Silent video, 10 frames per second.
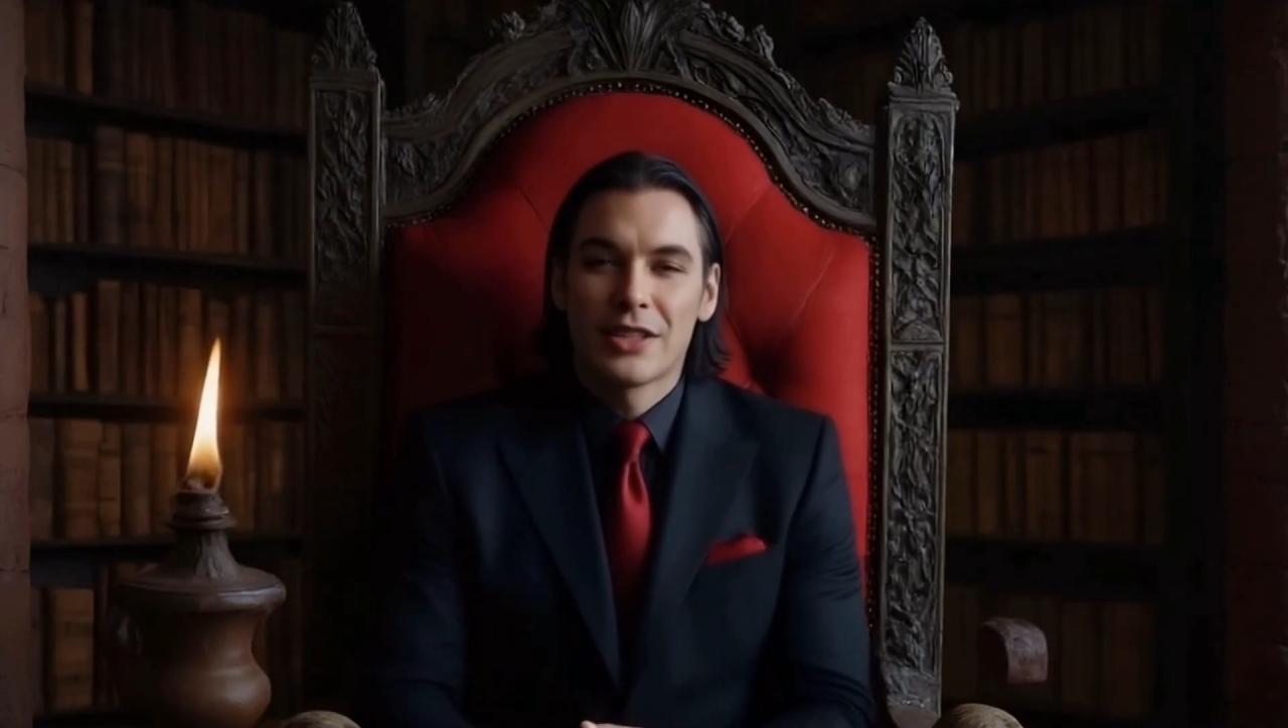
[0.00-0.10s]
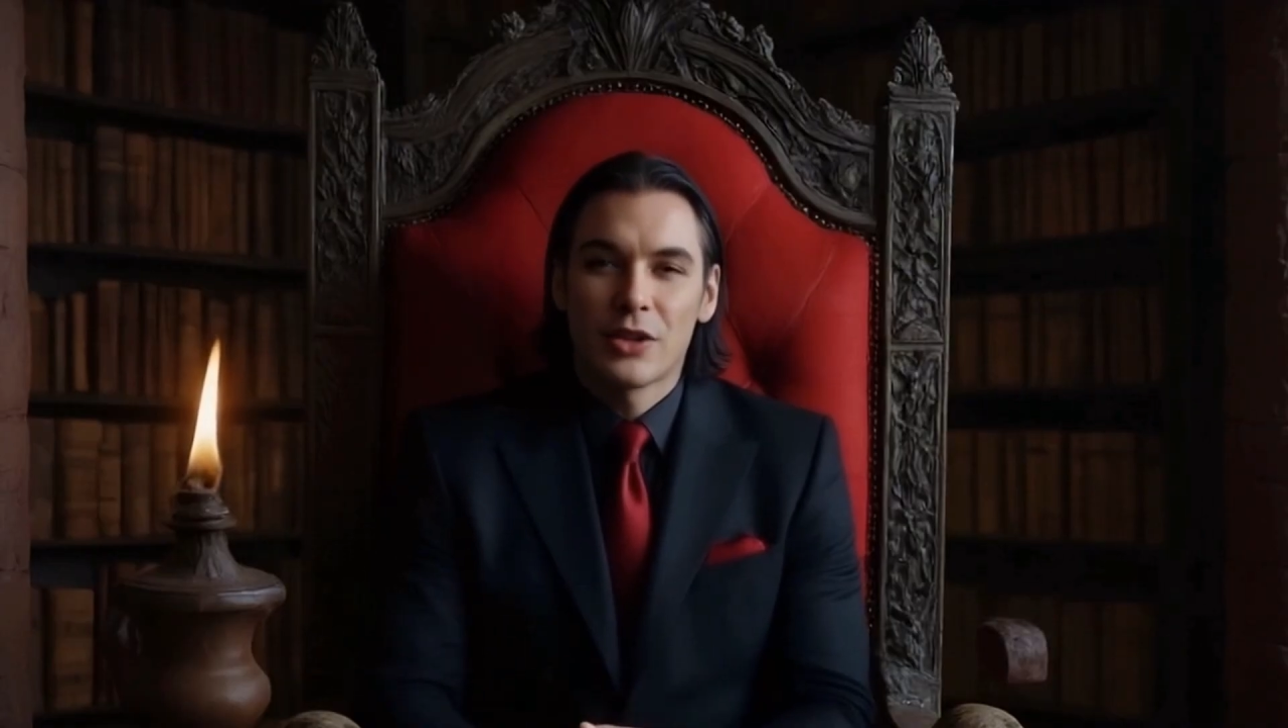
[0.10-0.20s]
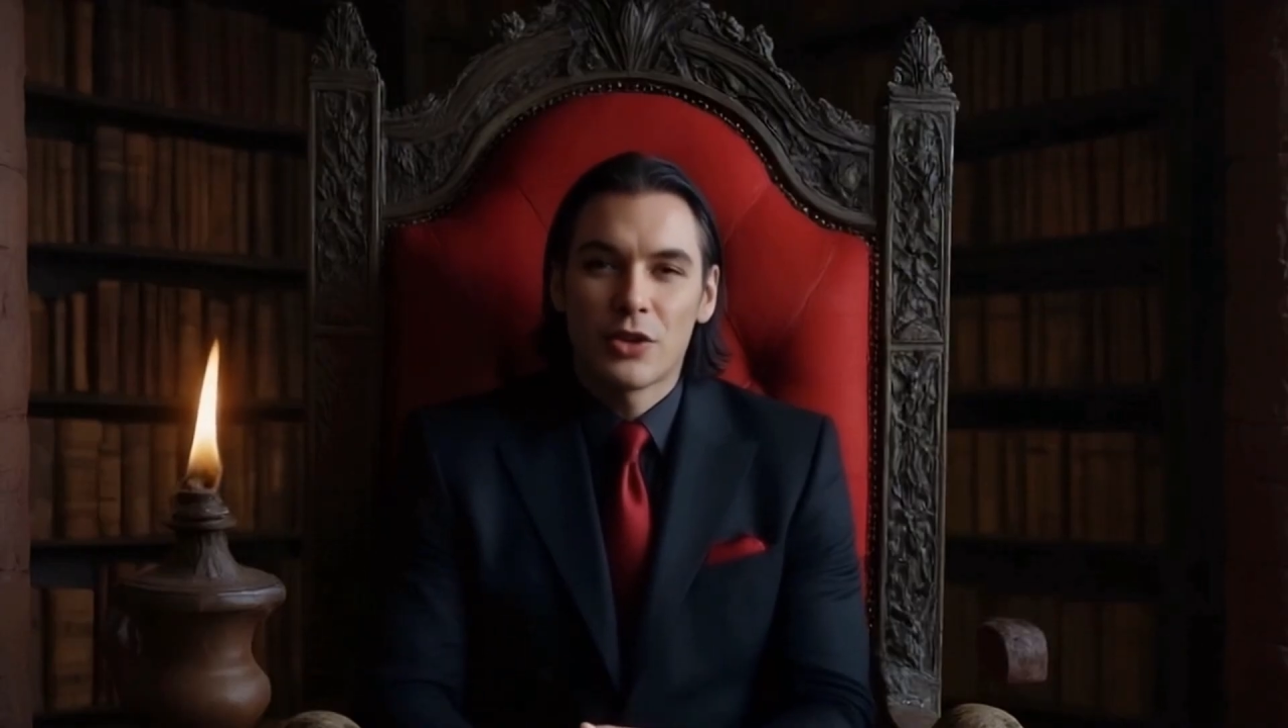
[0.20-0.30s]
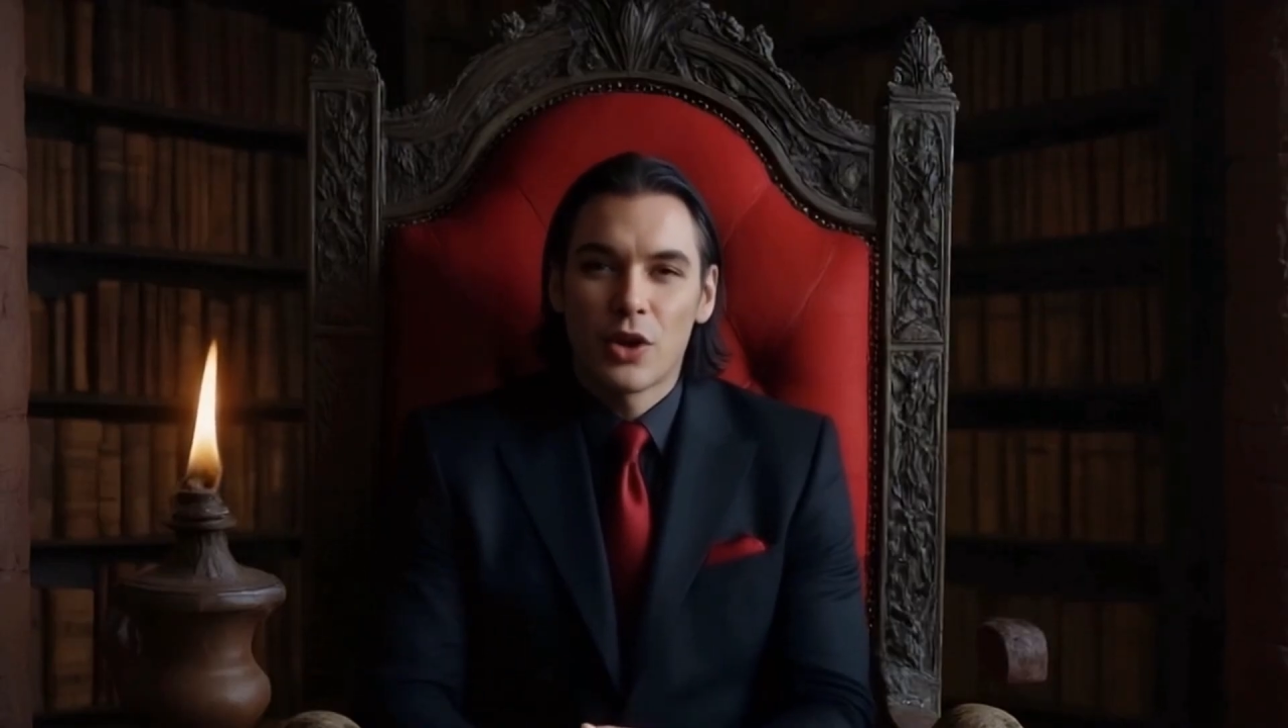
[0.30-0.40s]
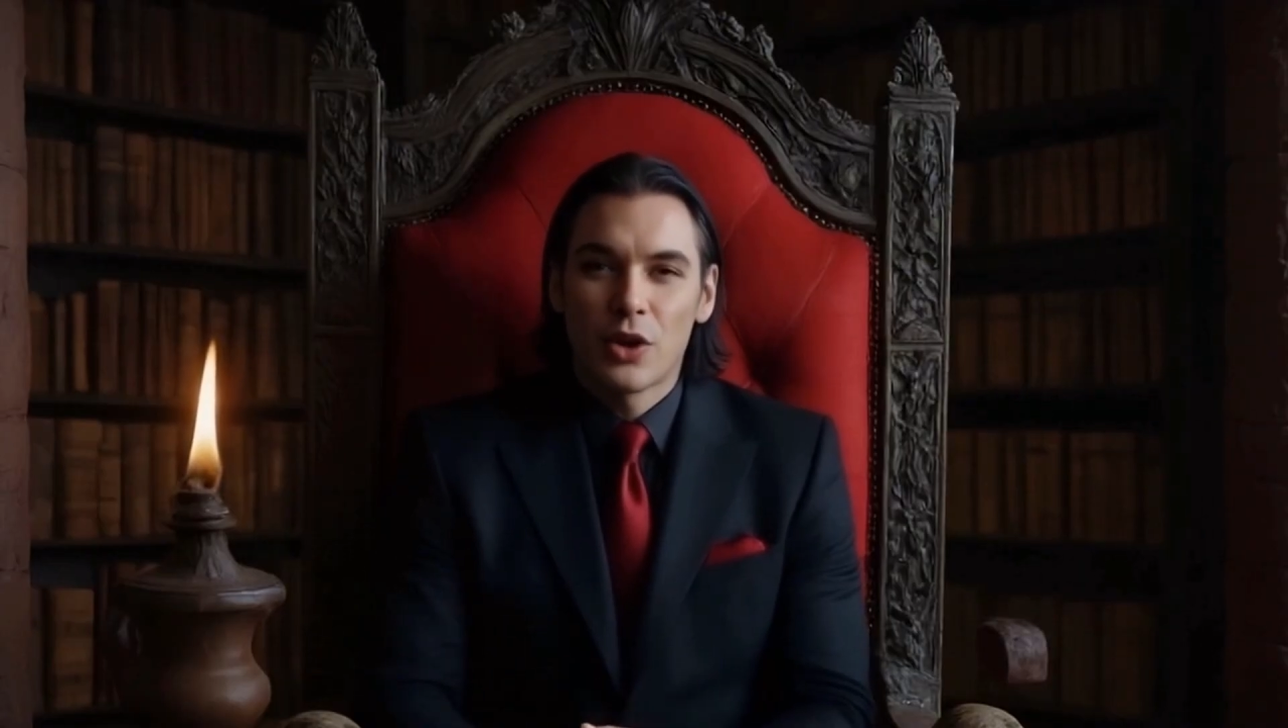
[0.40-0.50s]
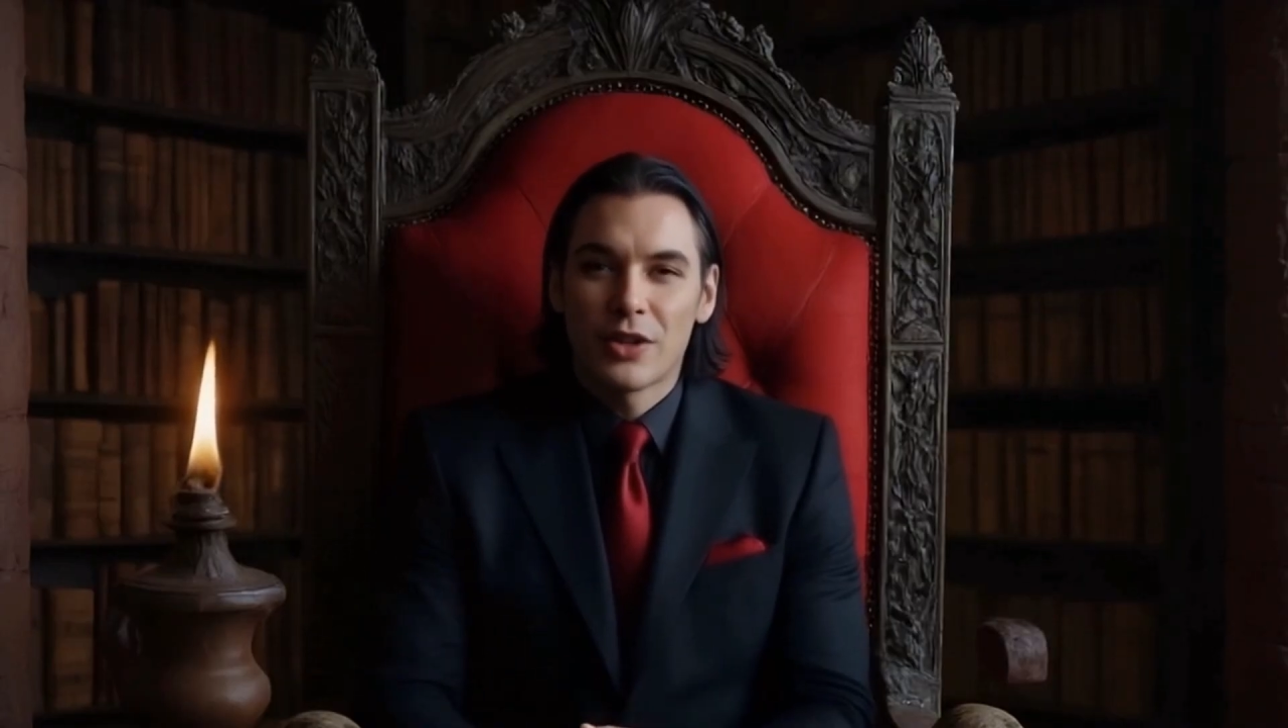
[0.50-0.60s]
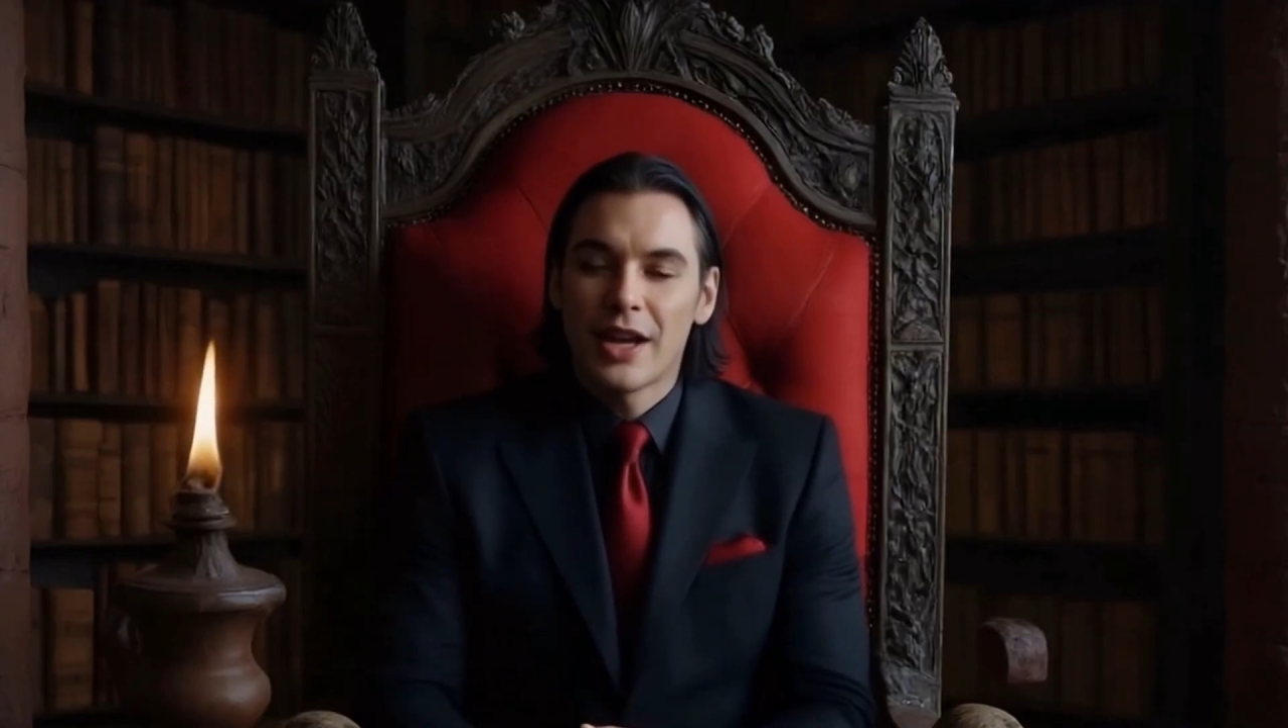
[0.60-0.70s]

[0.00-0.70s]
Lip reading: it along